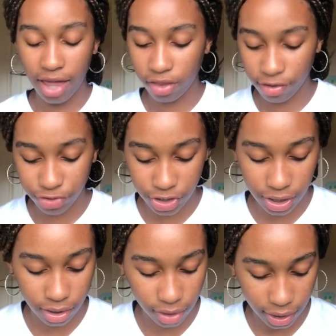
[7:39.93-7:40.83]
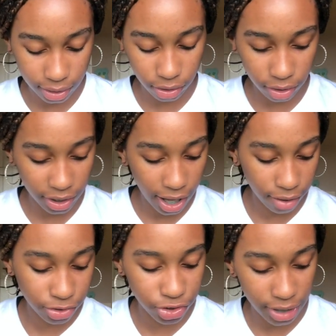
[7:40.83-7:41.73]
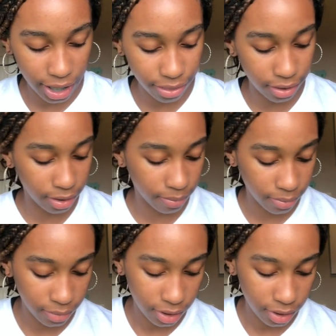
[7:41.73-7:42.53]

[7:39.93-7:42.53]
I love Shein. Like, literally, how could you hate them?